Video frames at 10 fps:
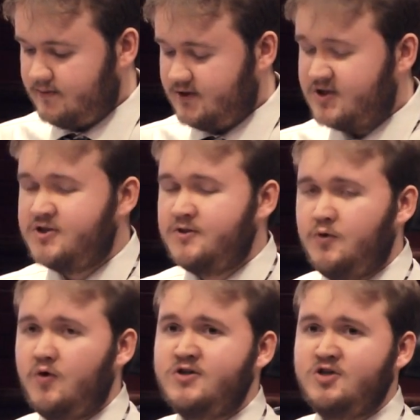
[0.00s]
the
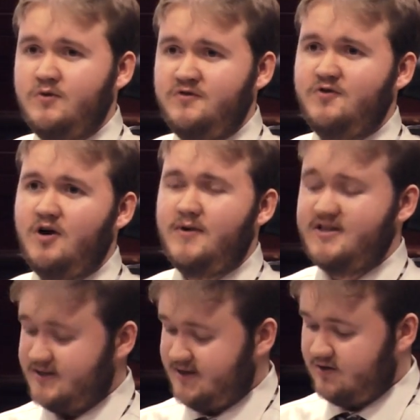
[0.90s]
support's coming from,
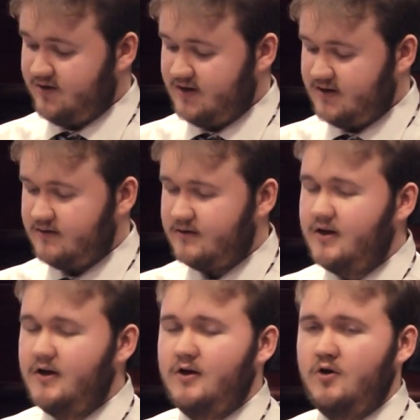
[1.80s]
as I said already, the
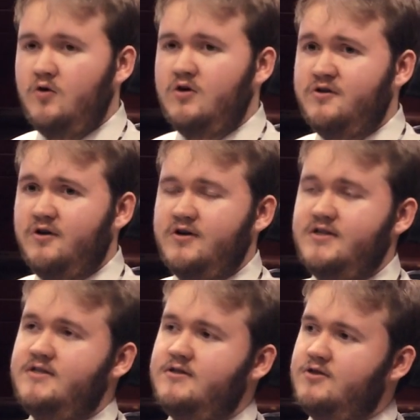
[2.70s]
local
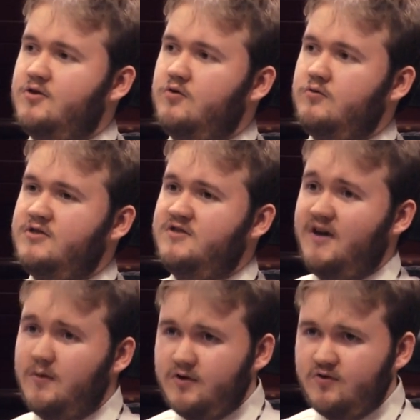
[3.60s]
authorities, so
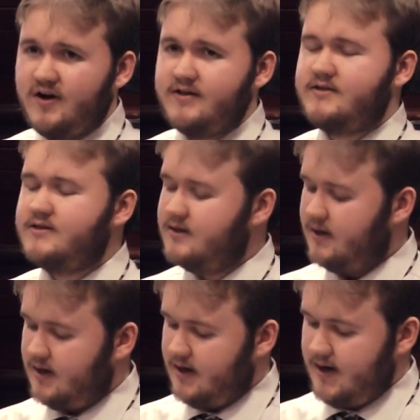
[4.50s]
development grants,
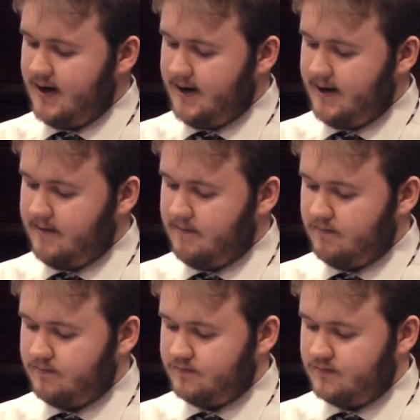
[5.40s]

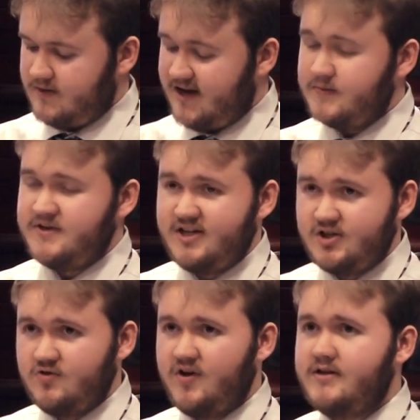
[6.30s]

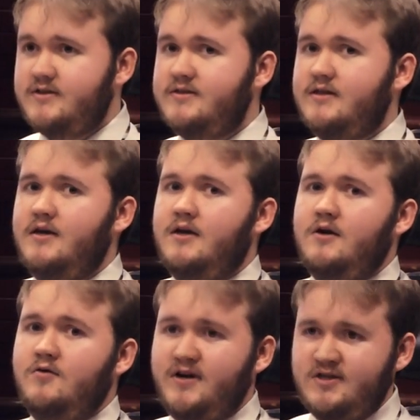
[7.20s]
adaptation grants,
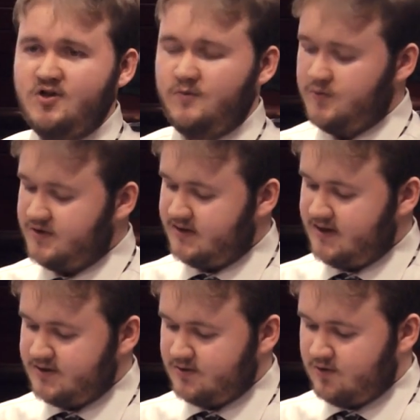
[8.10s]
rent supplement.
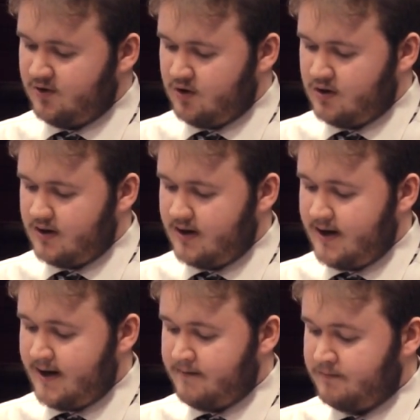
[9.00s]
These are all
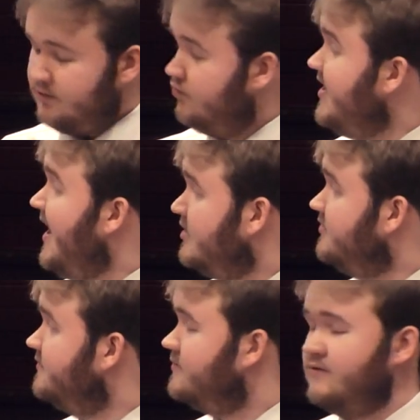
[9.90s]

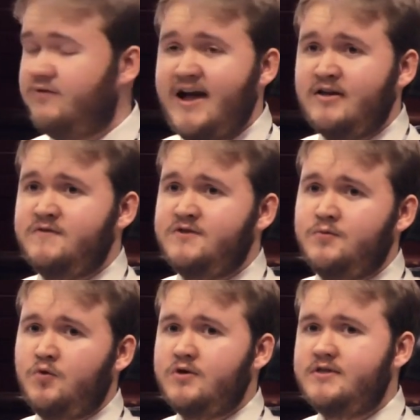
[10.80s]
reactive
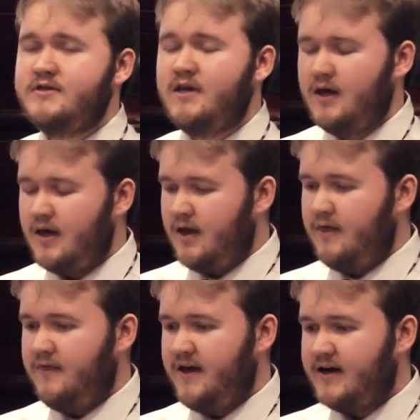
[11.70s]
supports
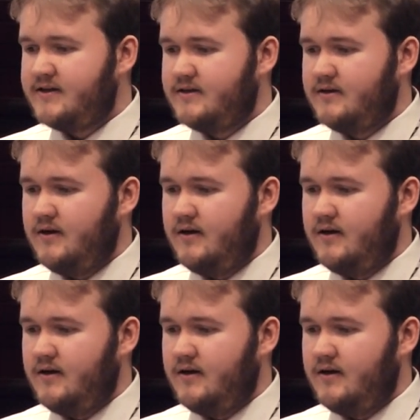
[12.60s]
that,